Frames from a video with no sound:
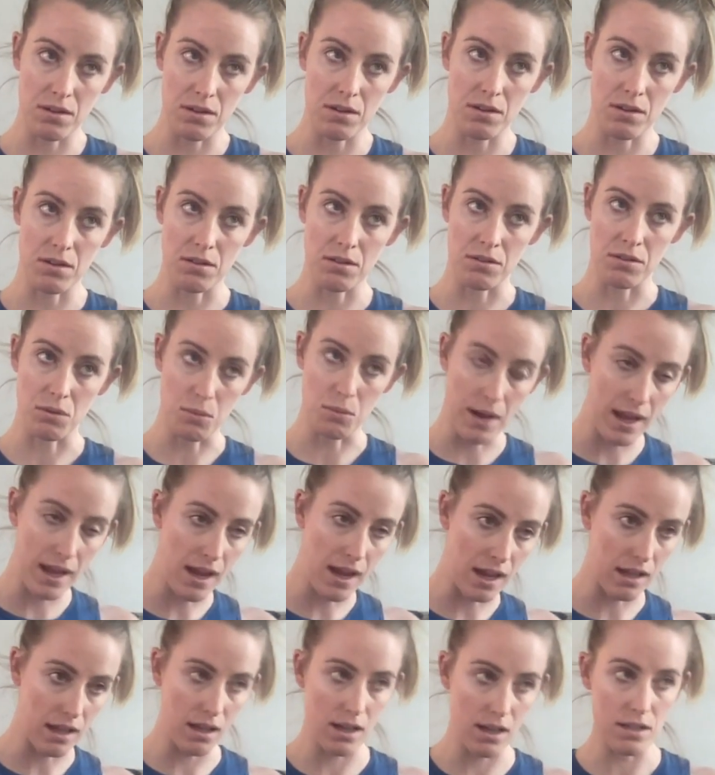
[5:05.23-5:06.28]
the way I
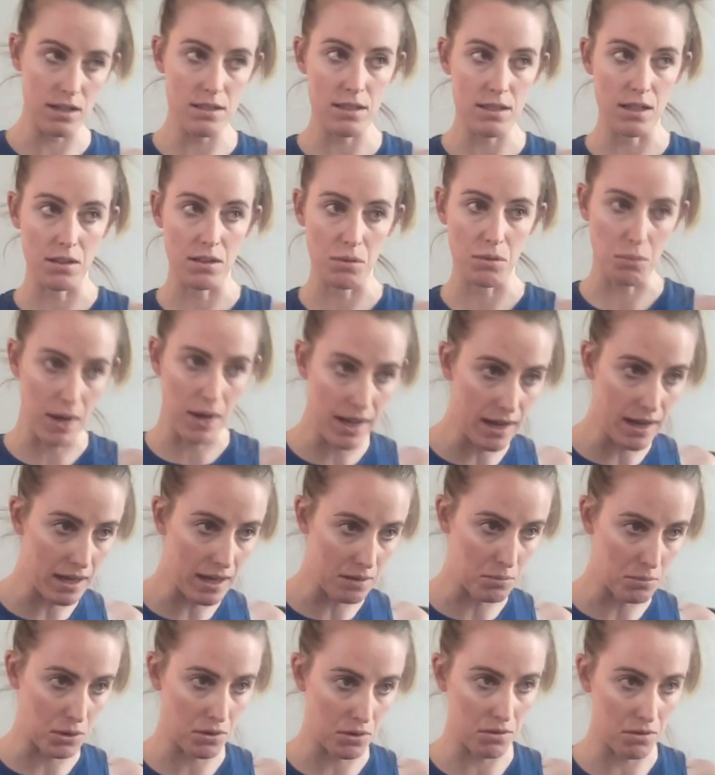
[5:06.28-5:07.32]
eat and the way I
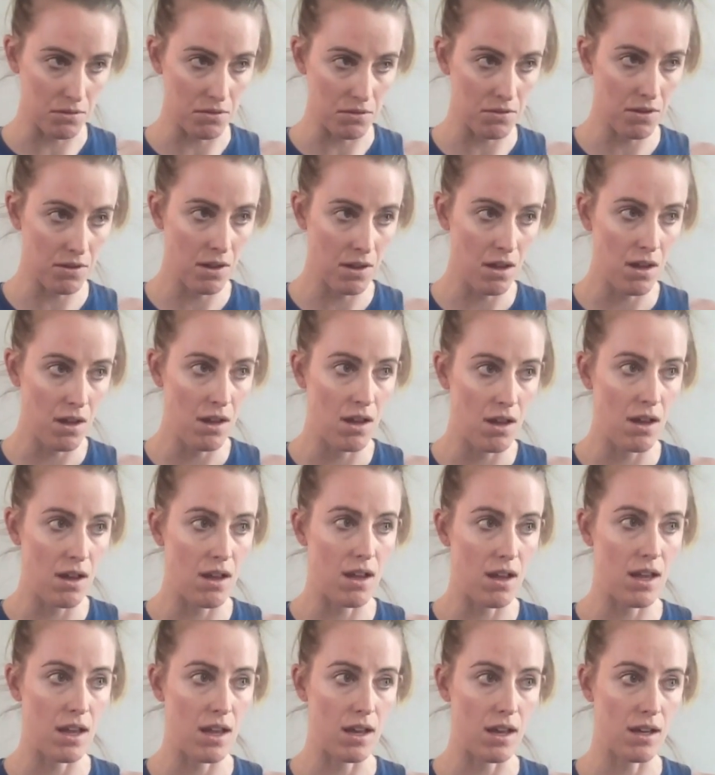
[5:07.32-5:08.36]
move
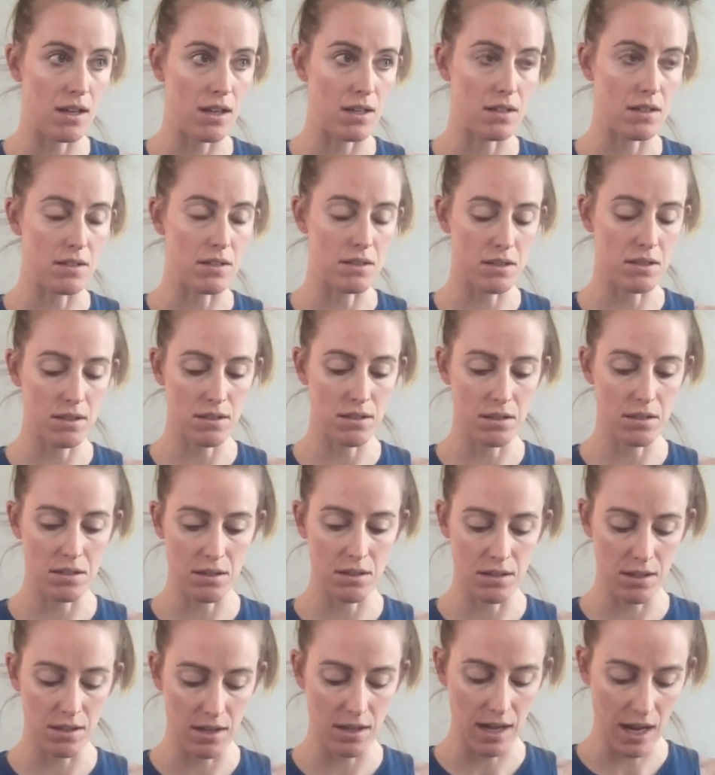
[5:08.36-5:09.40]
and
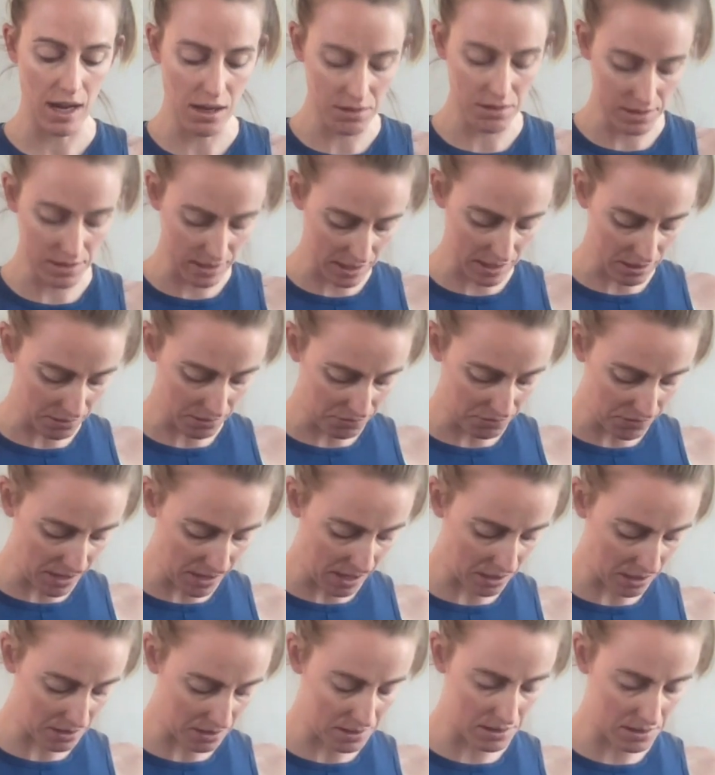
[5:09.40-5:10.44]
how it
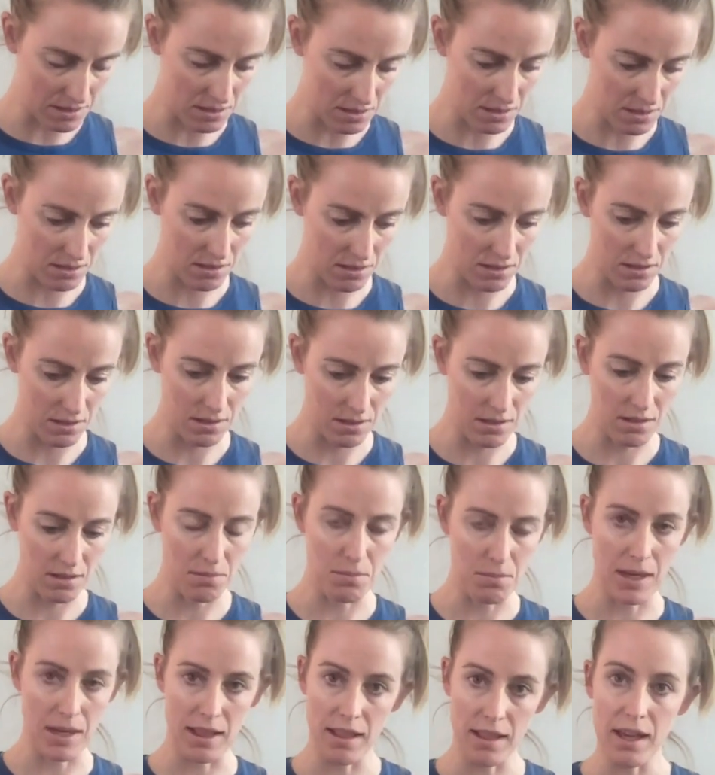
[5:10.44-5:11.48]
affects
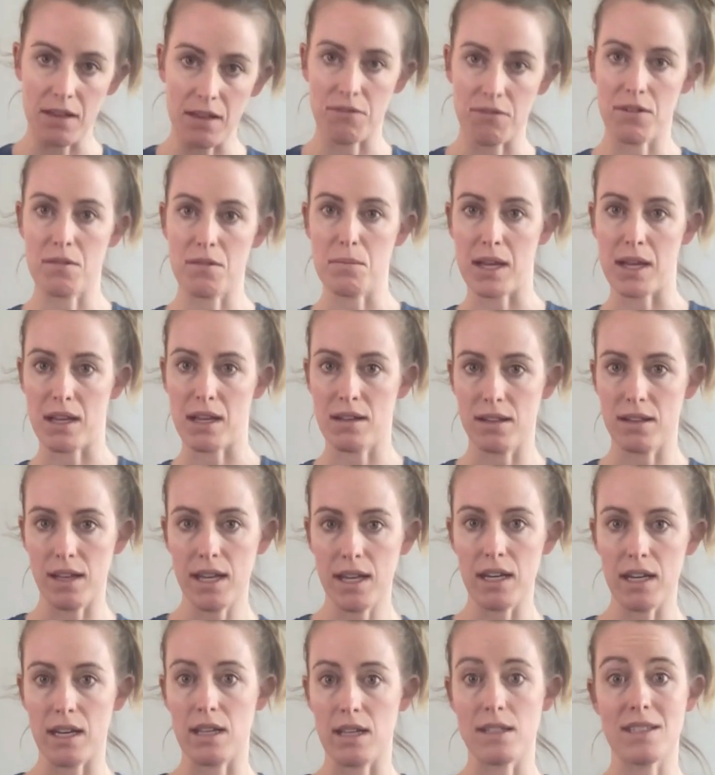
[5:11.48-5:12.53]
my life and my
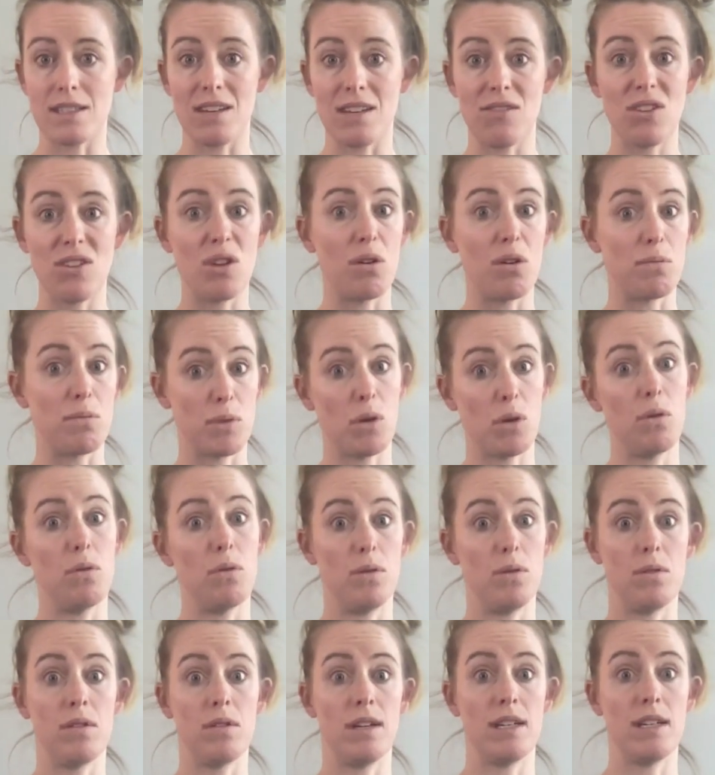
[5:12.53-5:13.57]
colitis, even though I'm
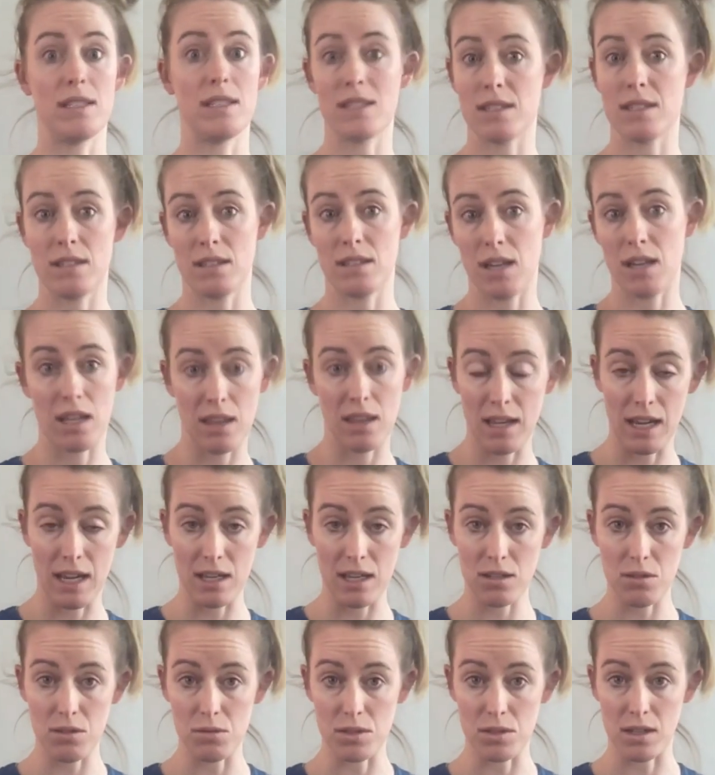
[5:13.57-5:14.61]
told it's nothing I do
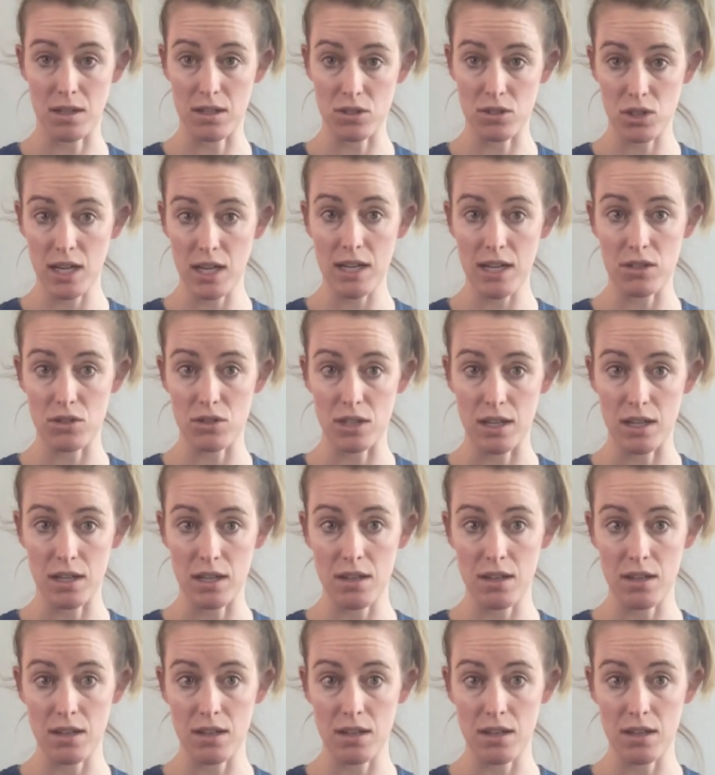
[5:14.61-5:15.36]
is going to change it?